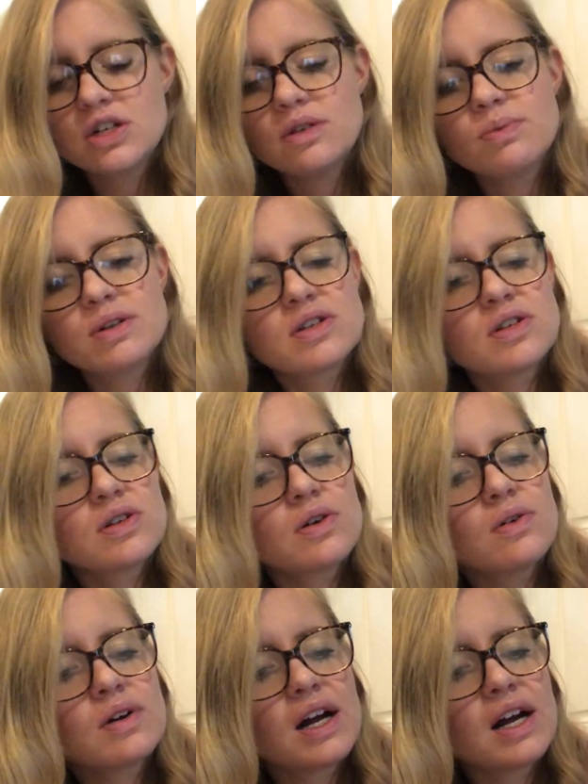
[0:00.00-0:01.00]
had been
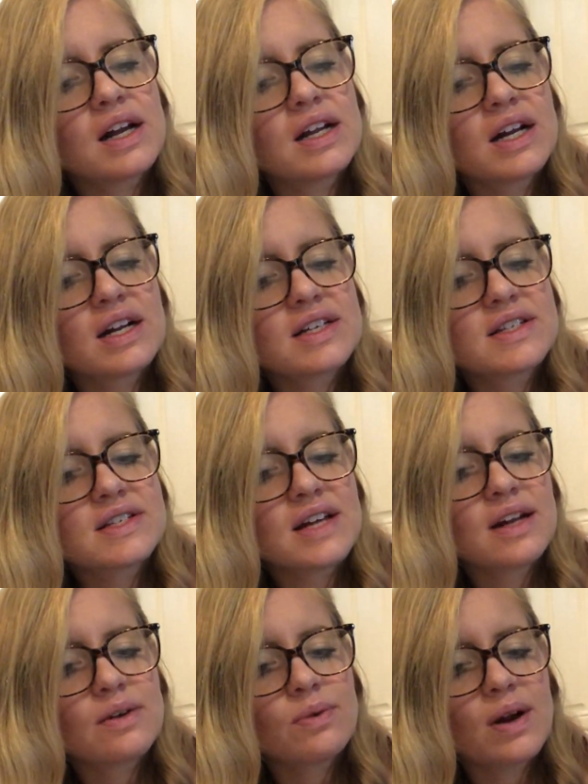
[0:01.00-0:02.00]
so kind and
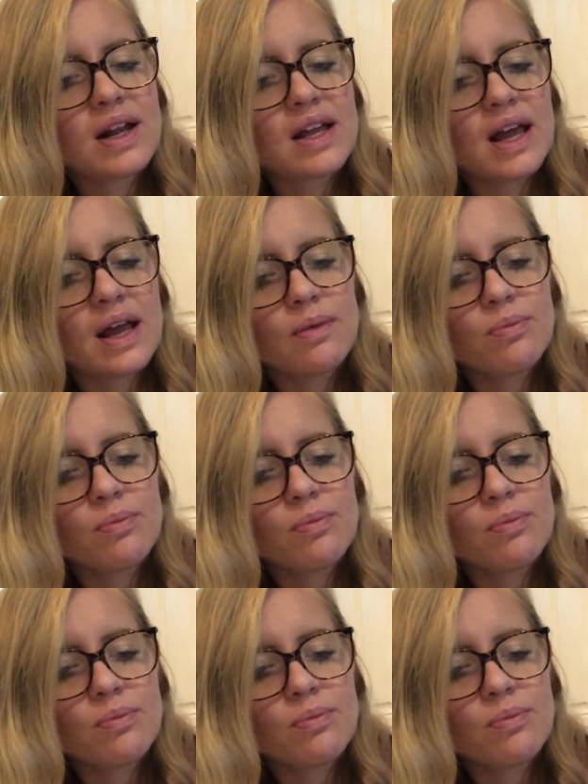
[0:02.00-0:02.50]
excited when I came,